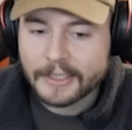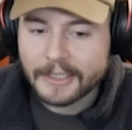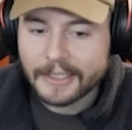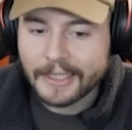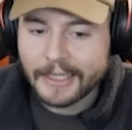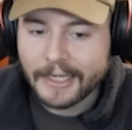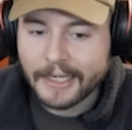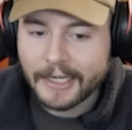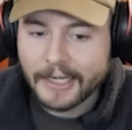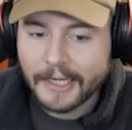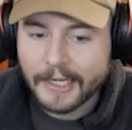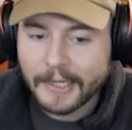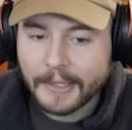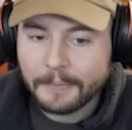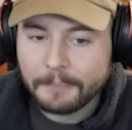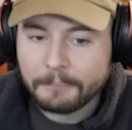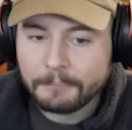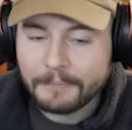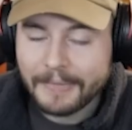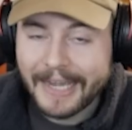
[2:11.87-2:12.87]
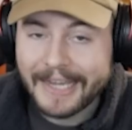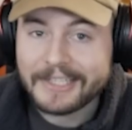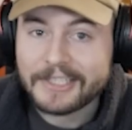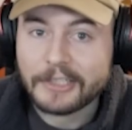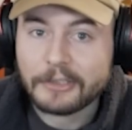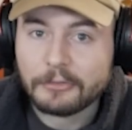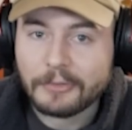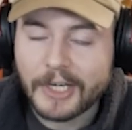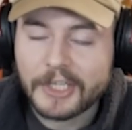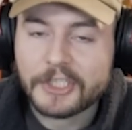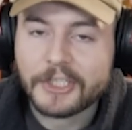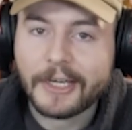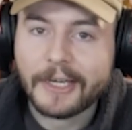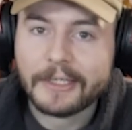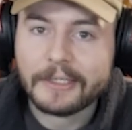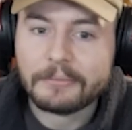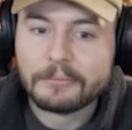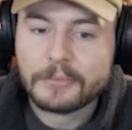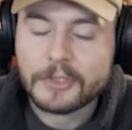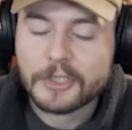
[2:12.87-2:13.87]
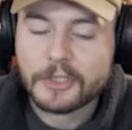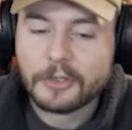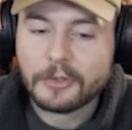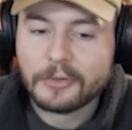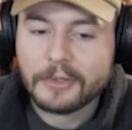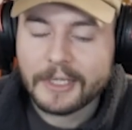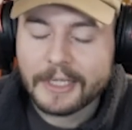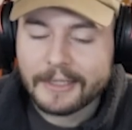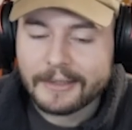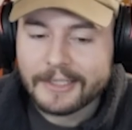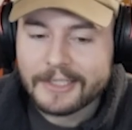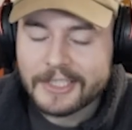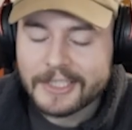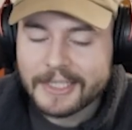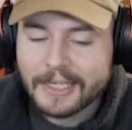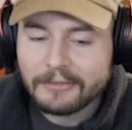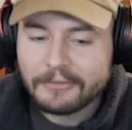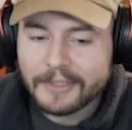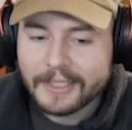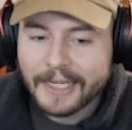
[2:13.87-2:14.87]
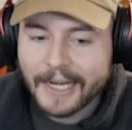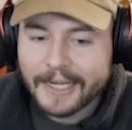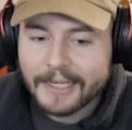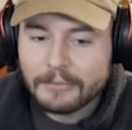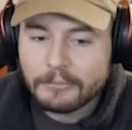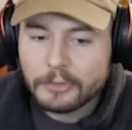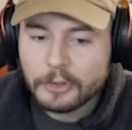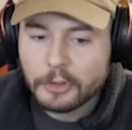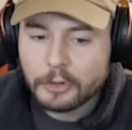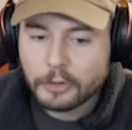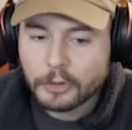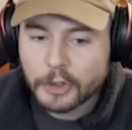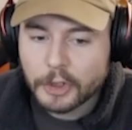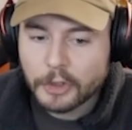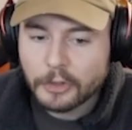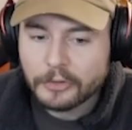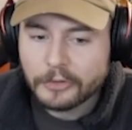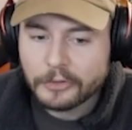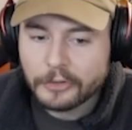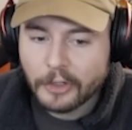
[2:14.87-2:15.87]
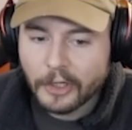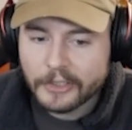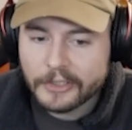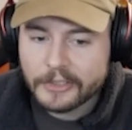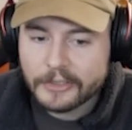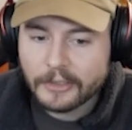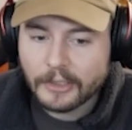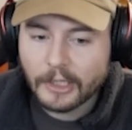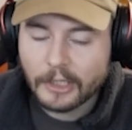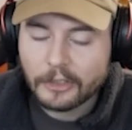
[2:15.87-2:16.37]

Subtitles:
as a rush item. So this is definitely an item you should not